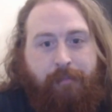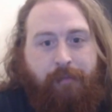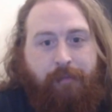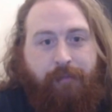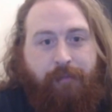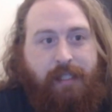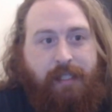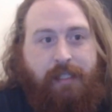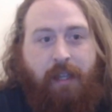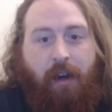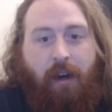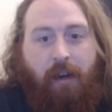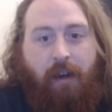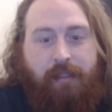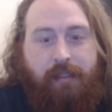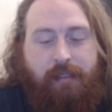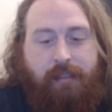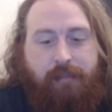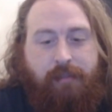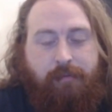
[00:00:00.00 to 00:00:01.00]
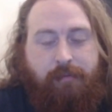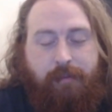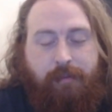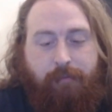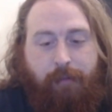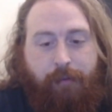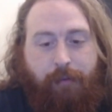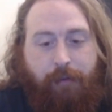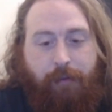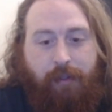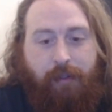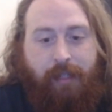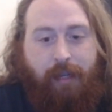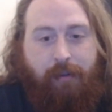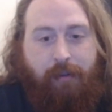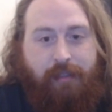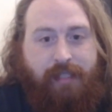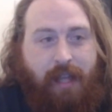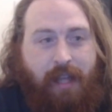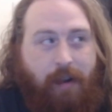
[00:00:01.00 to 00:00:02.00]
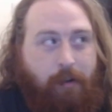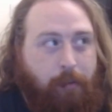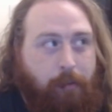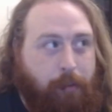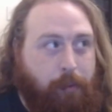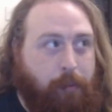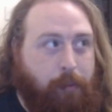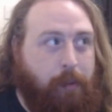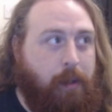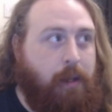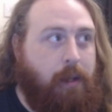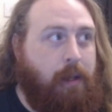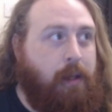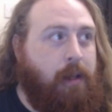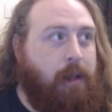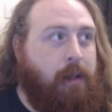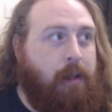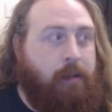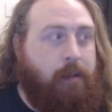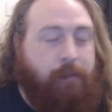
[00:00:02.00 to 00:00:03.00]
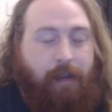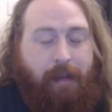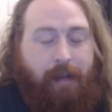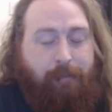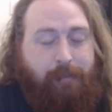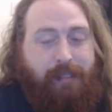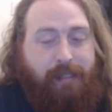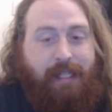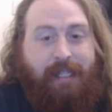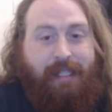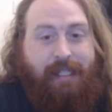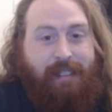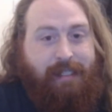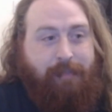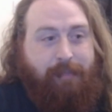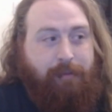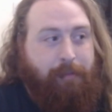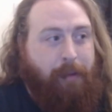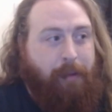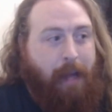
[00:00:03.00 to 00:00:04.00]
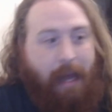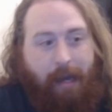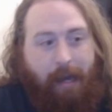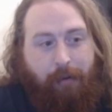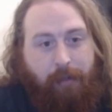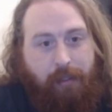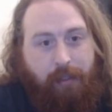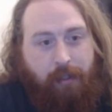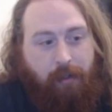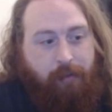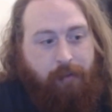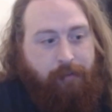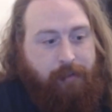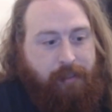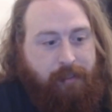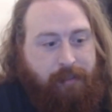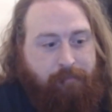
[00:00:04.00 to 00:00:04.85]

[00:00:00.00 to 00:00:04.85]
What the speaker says: these cars we've got now are terrible. That Mercedes seems to put out a lot.